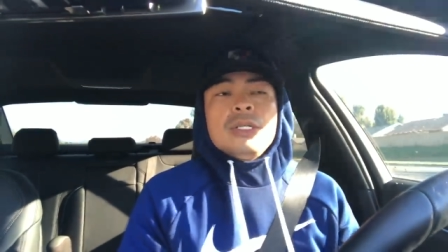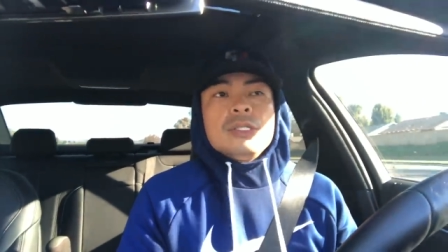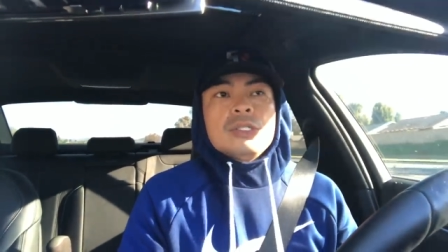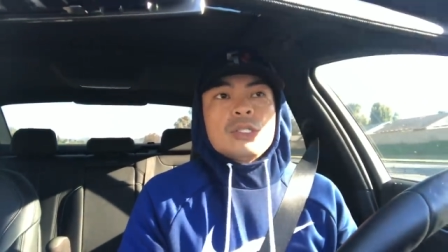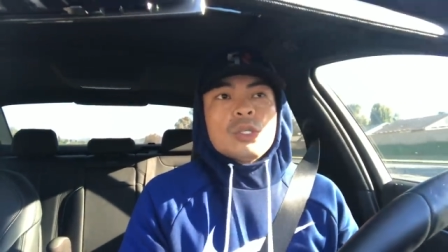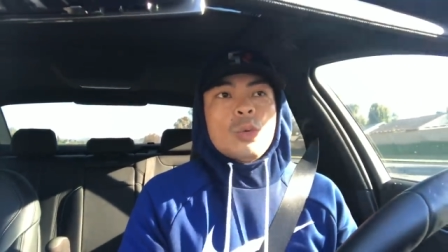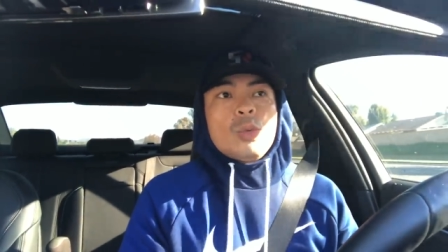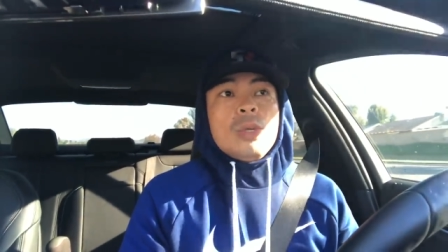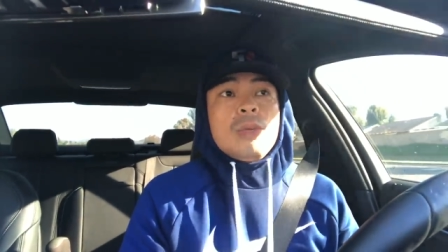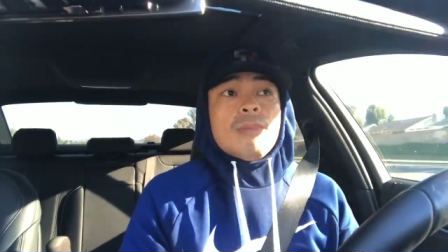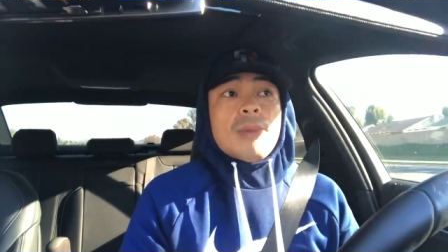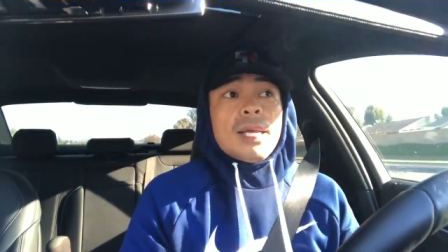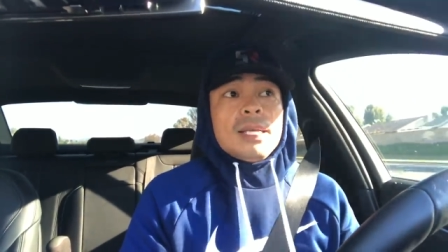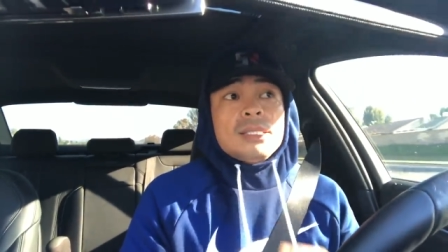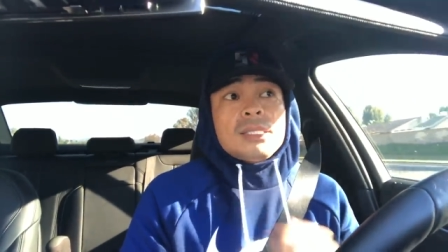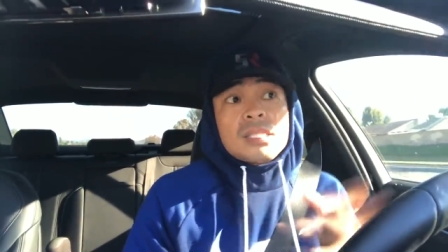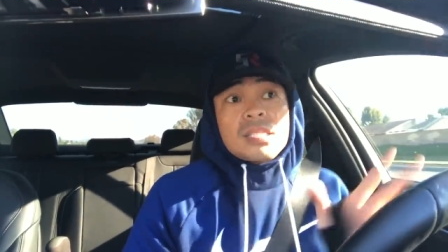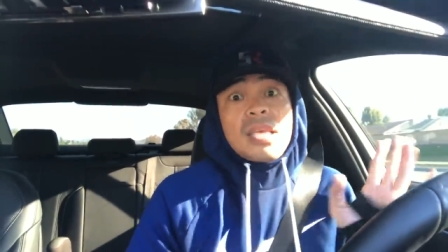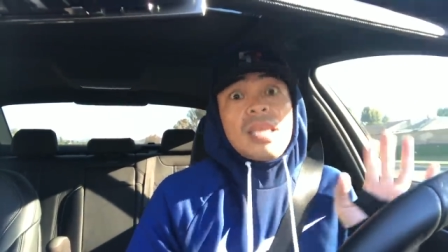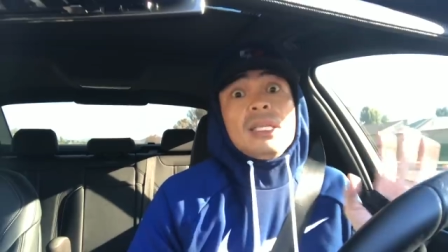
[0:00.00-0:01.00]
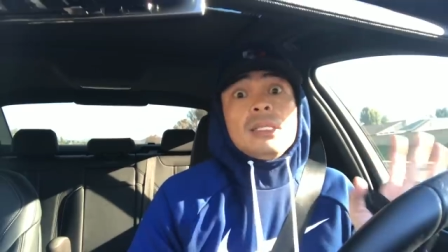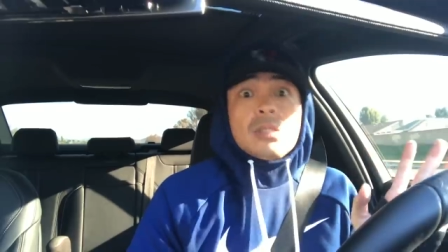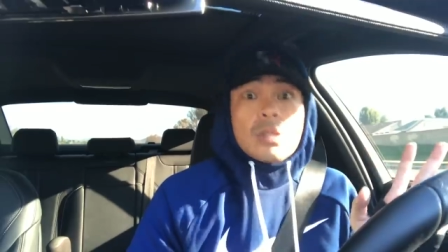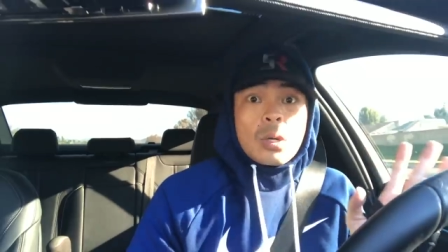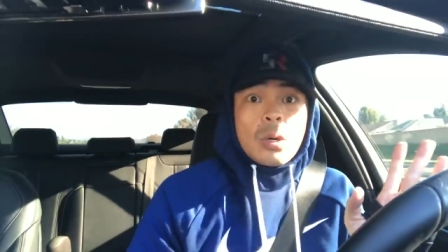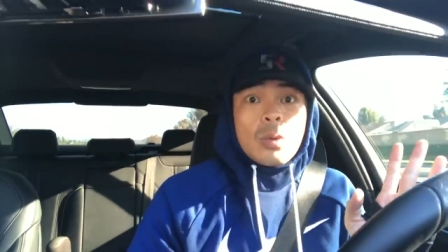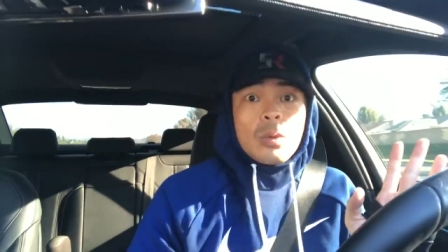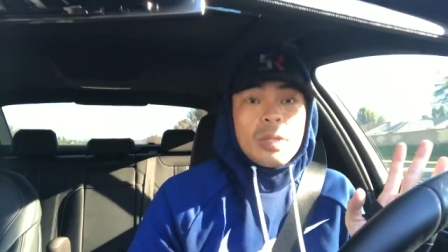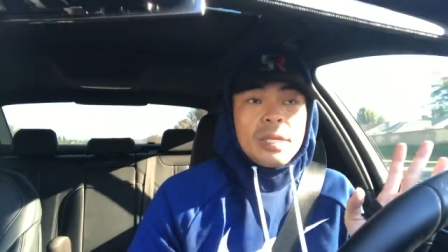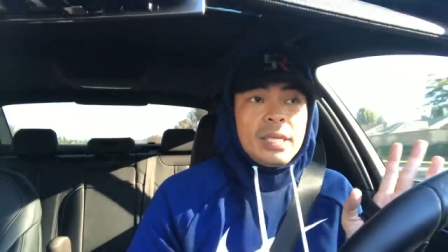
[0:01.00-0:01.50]
And so we might skate to
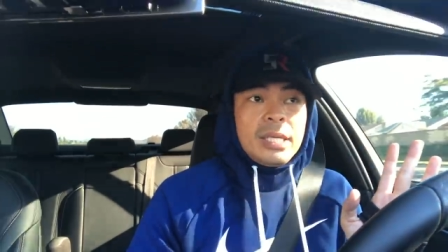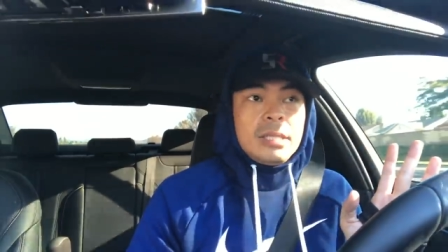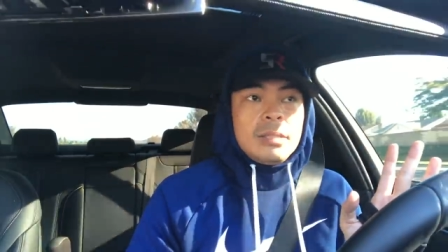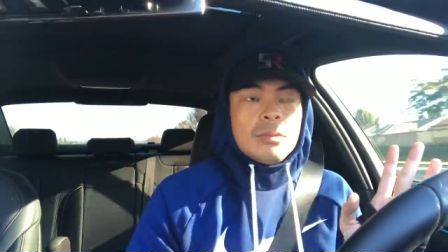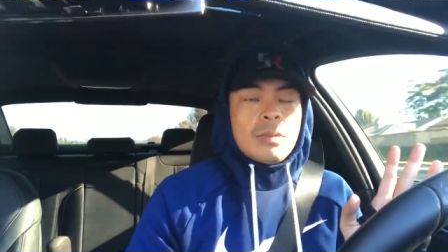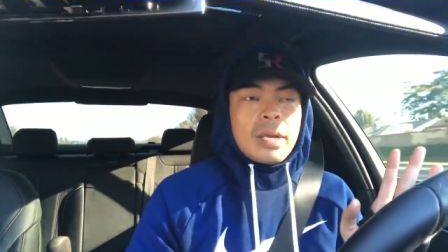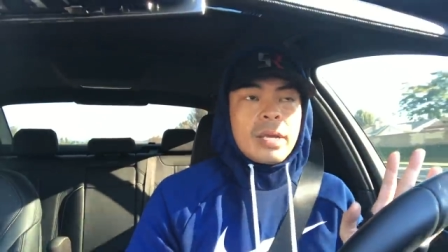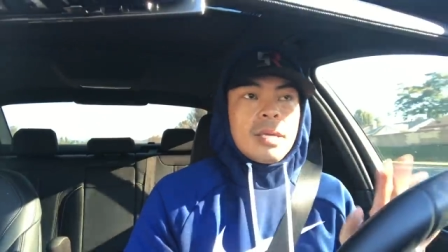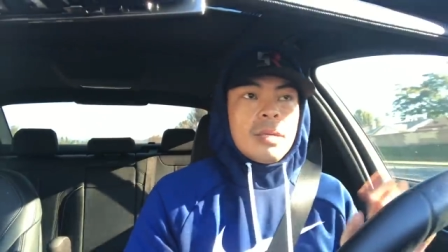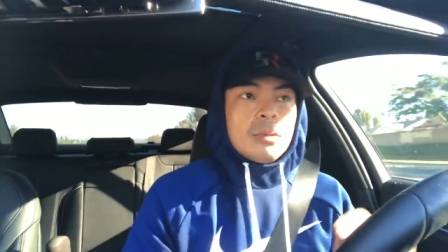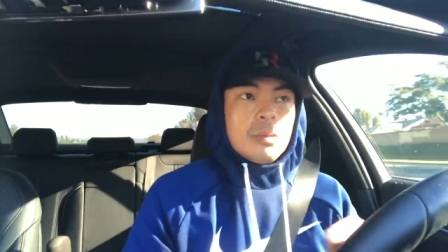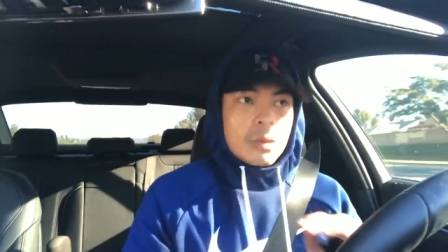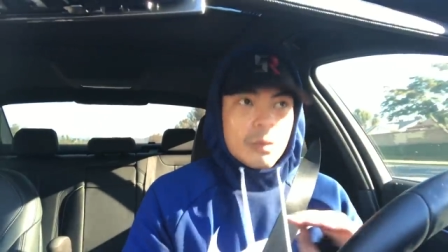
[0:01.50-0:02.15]
go eat, right?